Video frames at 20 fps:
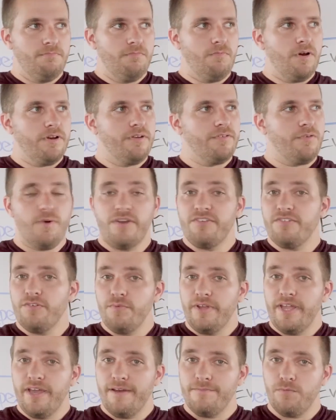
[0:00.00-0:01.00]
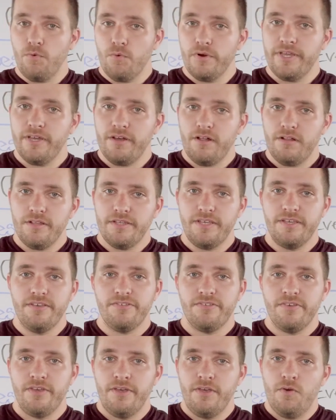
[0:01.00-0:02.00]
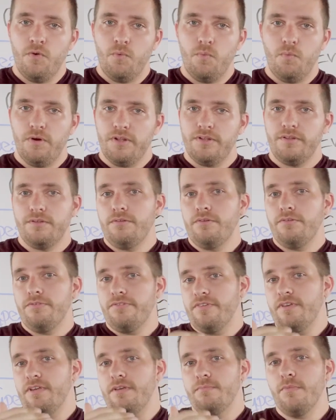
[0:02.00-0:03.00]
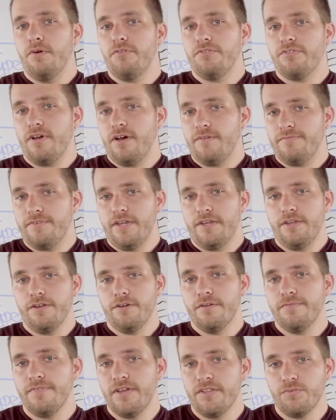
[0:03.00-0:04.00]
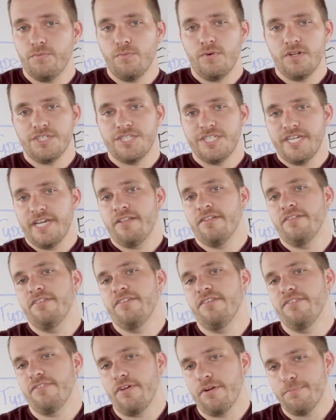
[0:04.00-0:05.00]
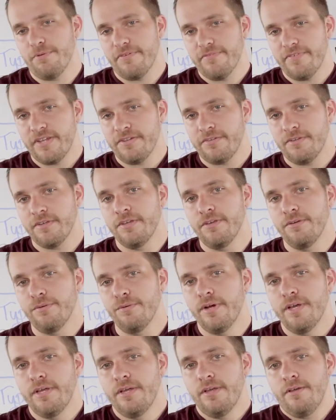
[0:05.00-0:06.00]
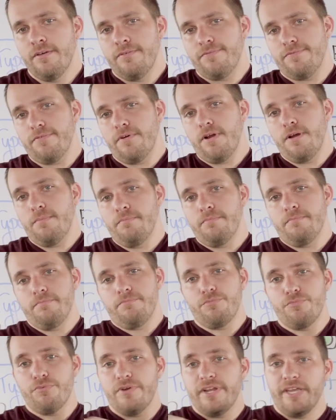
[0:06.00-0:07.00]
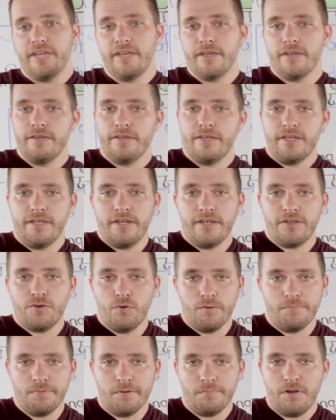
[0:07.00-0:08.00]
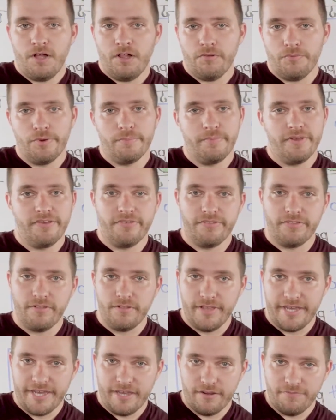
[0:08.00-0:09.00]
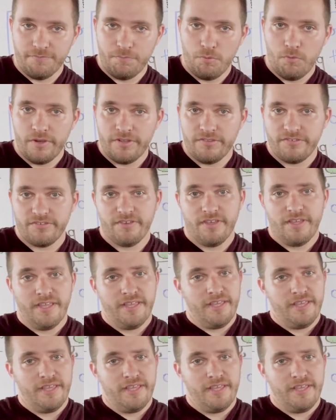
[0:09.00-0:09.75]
One question we have for y'all is, What do you see most often at your events? What challenges are preventing you from rigging in a corporate ballroom? Is it the layout of points?